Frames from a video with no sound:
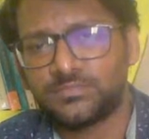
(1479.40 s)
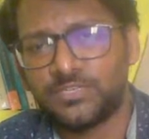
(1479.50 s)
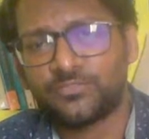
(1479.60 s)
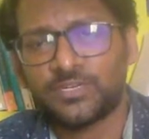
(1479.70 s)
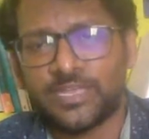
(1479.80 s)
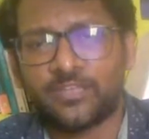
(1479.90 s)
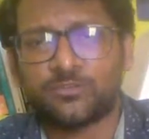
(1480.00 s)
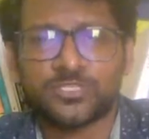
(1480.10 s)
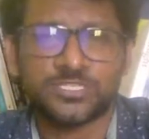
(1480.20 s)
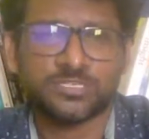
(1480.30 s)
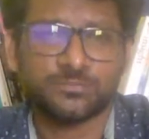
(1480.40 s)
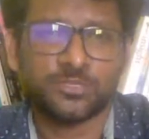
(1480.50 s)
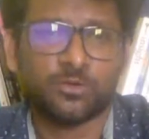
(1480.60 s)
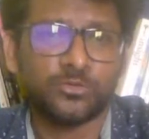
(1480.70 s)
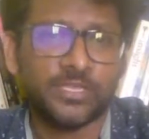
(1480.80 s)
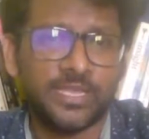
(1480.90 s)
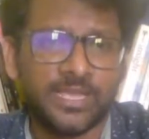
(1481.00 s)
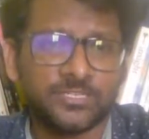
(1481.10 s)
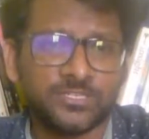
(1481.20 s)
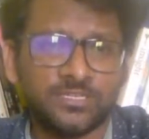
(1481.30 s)
different ecosystems, how they
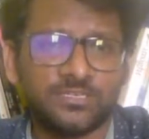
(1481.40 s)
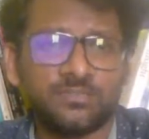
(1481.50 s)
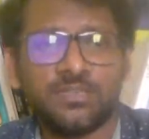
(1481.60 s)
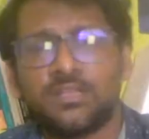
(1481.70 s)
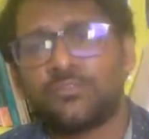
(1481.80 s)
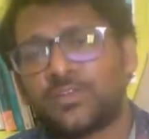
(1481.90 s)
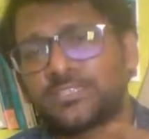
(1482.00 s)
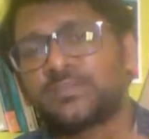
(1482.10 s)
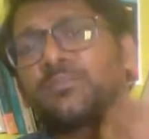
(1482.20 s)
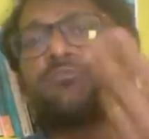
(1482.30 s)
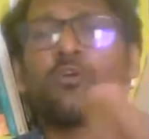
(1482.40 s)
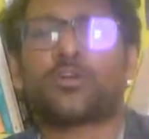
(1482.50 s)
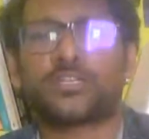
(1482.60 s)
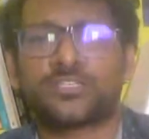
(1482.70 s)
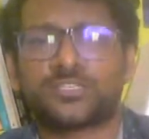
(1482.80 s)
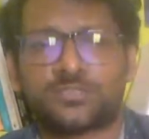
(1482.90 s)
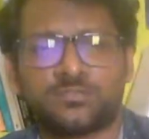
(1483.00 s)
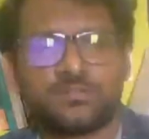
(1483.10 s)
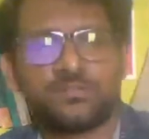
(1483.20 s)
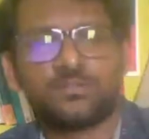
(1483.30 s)
actually, for example, forest.
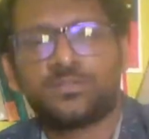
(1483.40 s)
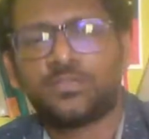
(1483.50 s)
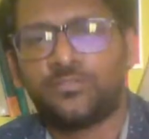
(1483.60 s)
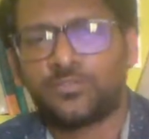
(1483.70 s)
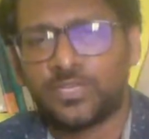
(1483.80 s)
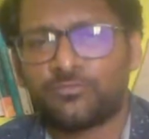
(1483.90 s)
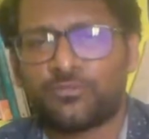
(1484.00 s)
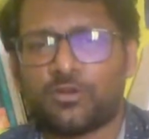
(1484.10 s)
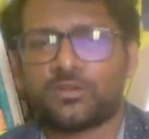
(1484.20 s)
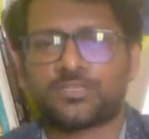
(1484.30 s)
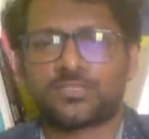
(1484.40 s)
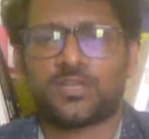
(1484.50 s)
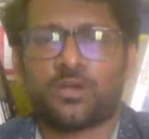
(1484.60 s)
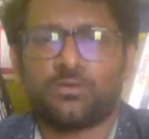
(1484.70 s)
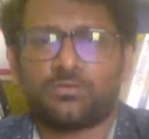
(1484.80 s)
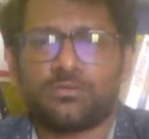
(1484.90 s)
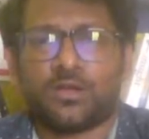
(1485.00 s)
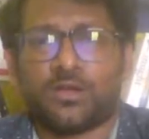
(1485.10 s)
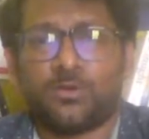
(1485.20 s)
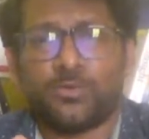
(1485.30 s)
If you take forest,
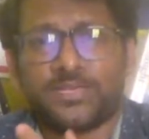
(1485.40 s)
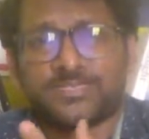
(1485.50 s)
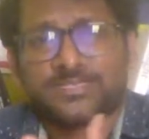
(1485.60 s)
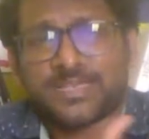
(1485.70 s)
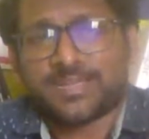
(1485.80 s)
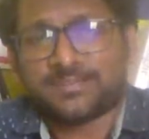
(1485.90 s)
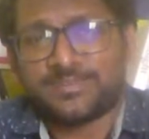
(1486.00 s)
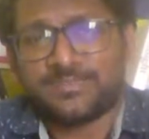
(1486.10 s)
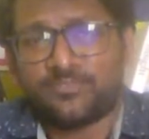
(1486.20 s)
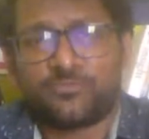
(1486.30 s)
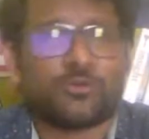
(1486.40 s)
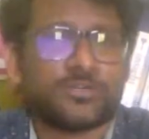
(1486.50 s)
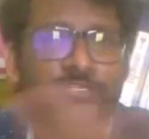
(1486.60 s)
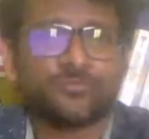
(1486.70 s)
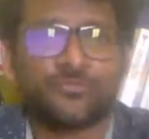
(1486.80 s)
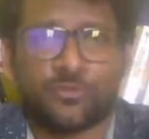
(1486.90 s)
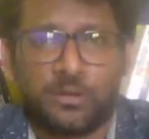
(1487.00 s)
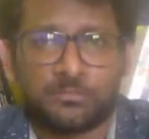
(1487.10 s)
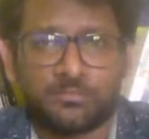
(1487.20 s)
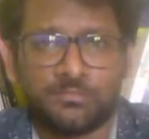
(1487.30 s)
how exactly the forest would
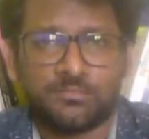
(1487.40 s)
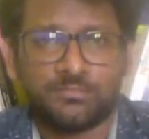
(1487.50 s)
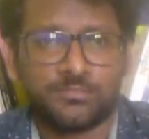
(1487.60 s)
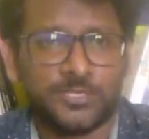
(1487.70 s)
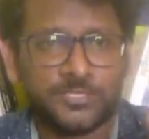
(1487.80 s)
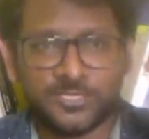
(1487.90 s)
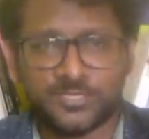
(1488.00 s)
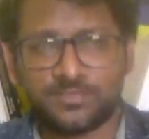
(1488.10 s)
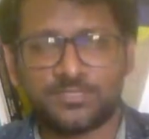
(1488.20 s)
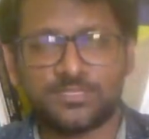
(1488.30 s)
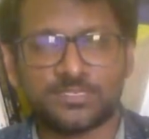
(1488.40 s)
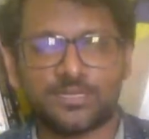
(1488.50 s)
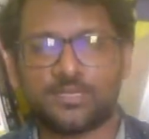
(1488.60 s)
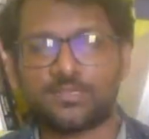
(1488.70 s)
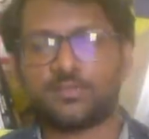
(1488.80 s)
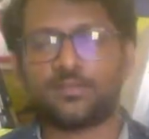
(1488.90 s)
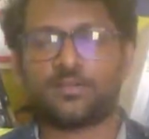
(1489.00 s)
form? Is it just like